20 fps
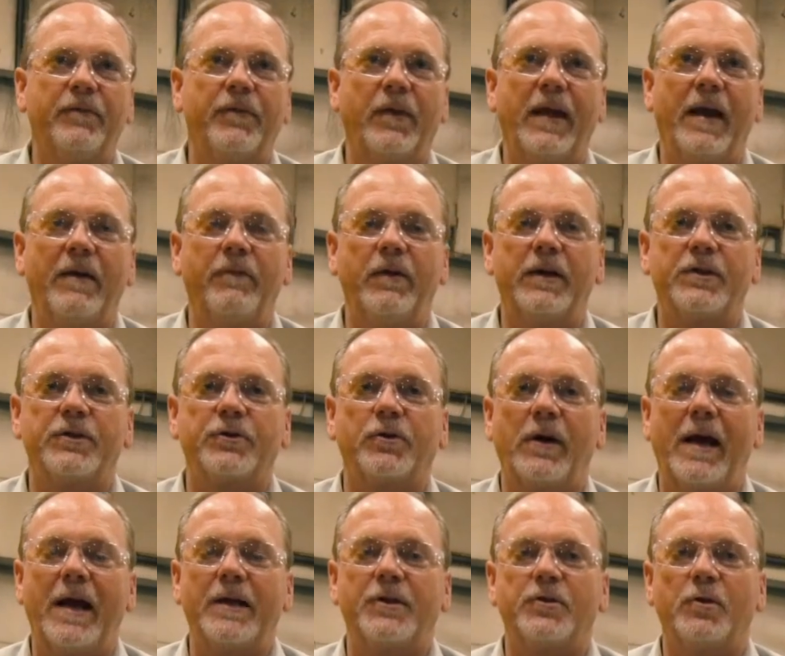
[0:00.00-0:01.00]
they have any
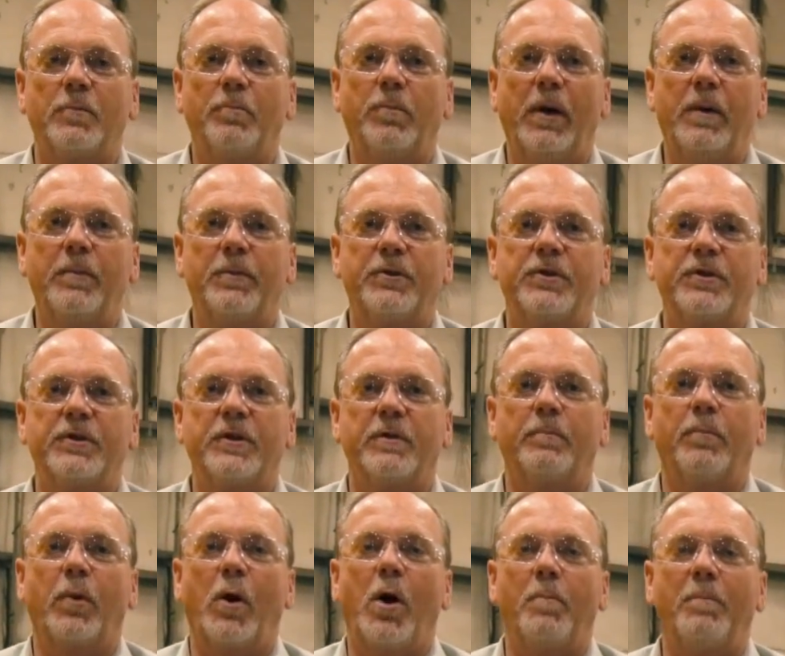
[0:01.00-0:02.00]
scratches or blemishes,
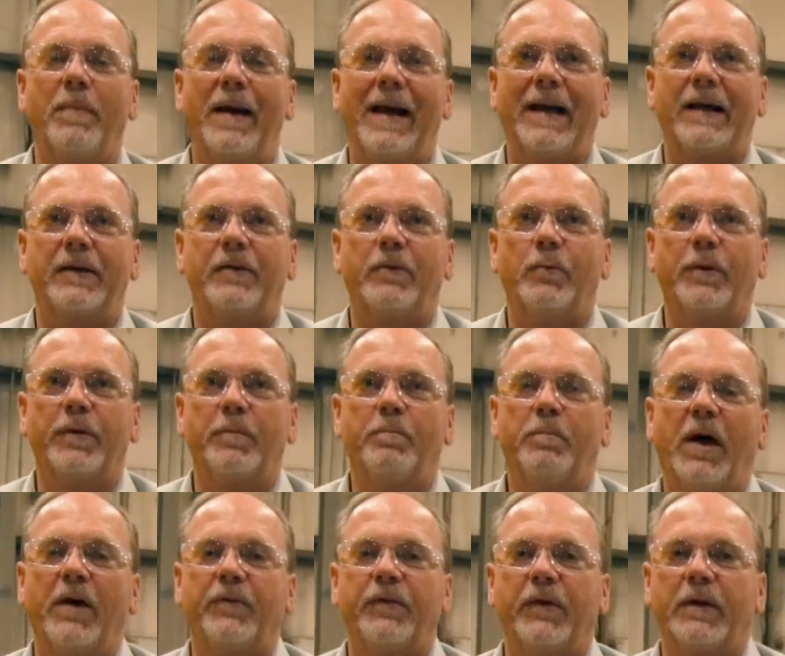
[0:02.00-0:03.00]
and brought back with
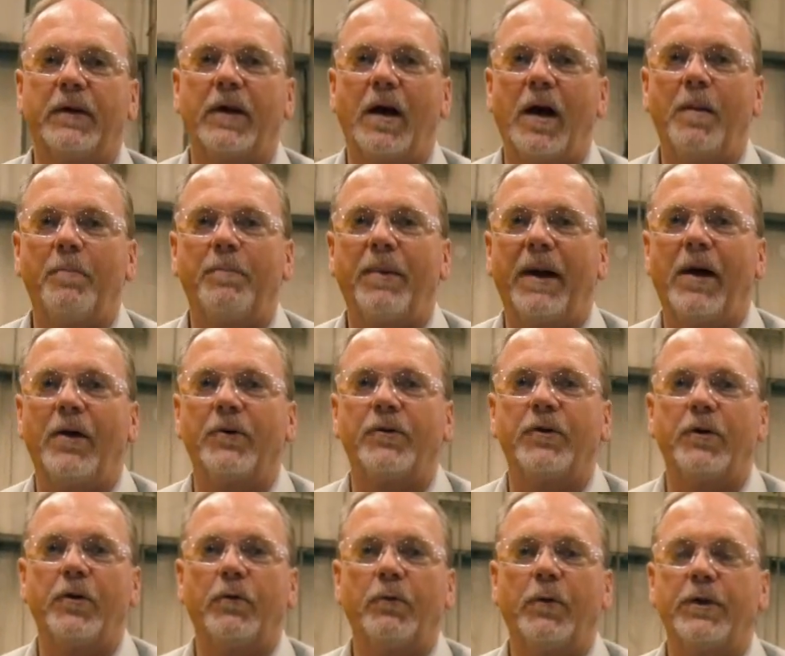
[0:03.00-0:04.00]
buffing compound
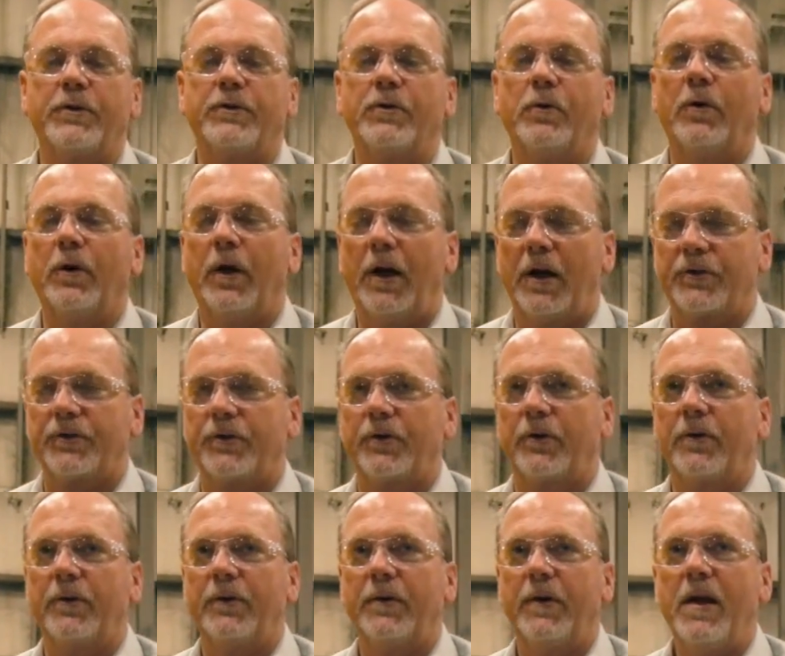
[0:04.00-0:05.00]
to the original
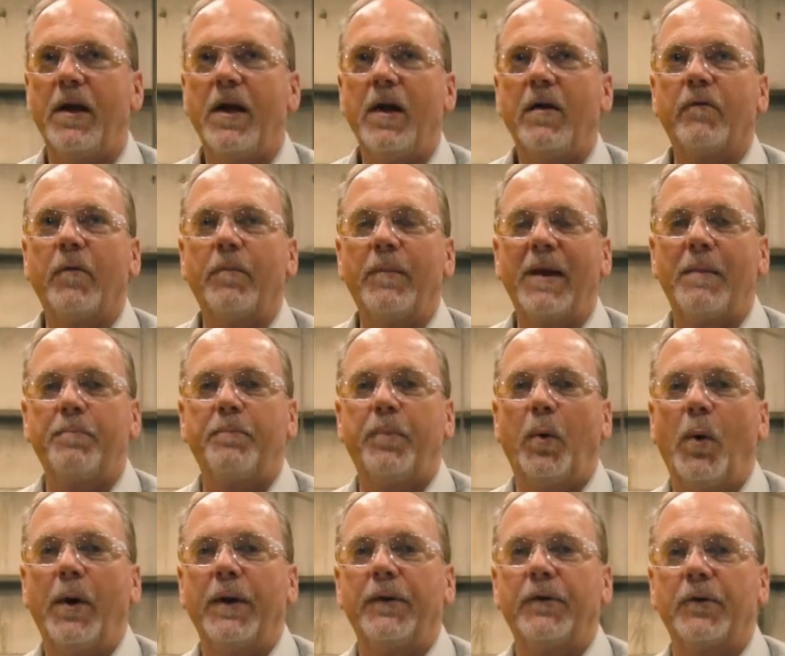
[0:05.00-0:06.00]
luster. From that
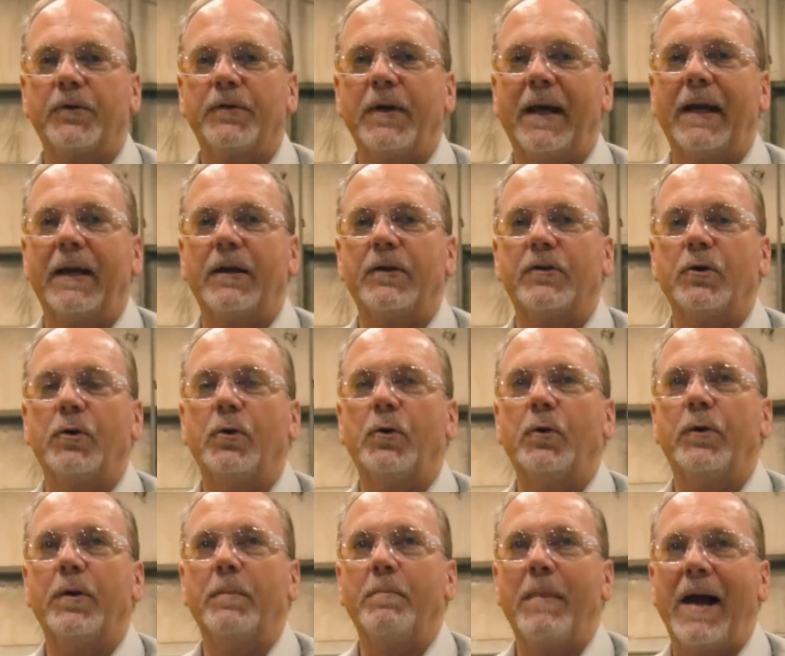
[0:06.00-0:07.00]
point, they're taken
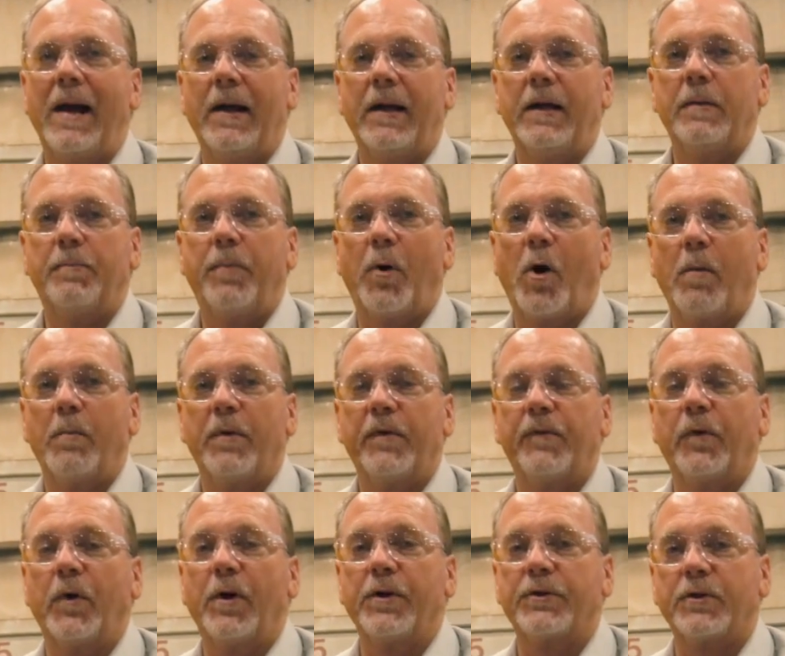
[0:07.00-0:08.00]
to the mounting
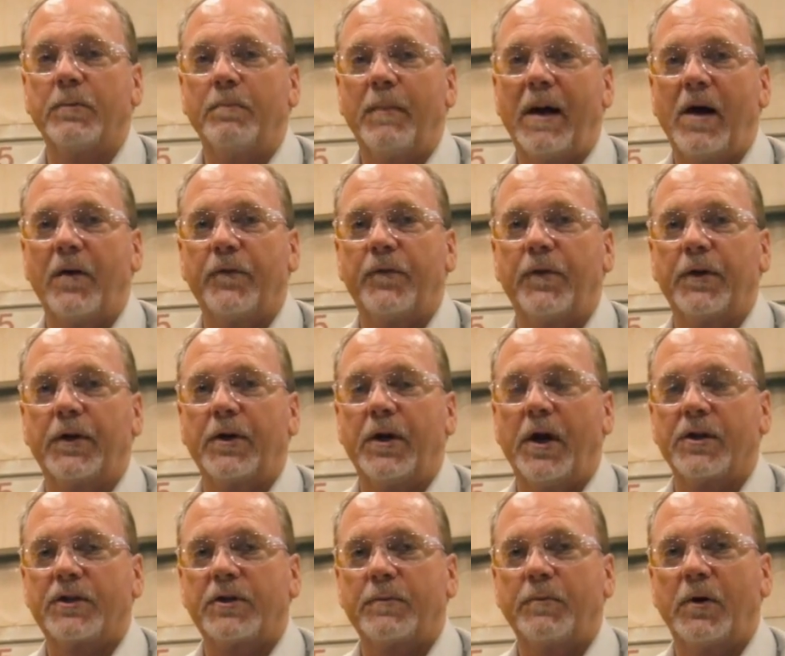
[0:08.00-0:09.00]
department for us to mount to the
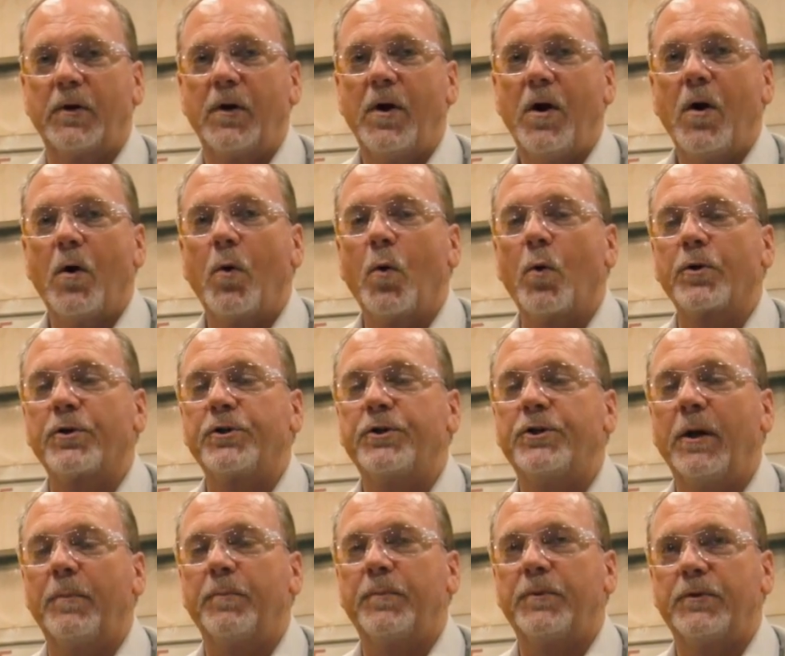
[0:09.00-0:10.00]
customer, or
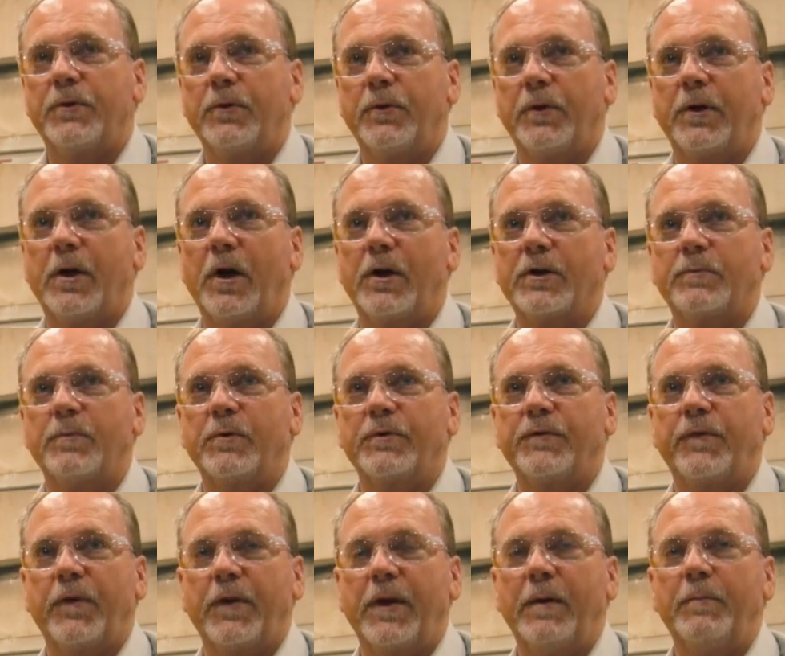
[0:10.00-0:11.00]
shipped to the
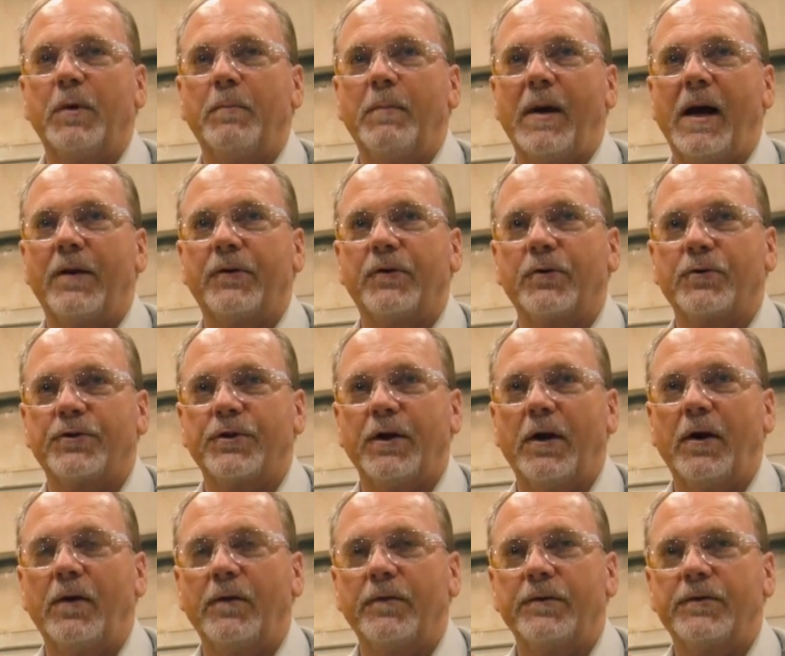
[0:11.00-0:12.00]
customers for them to mount
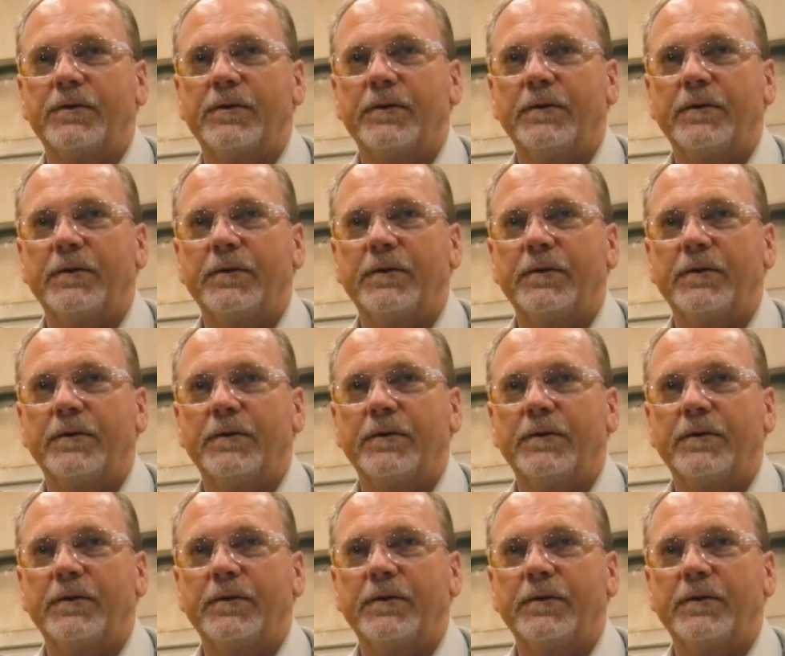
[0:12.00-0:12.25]
themselves.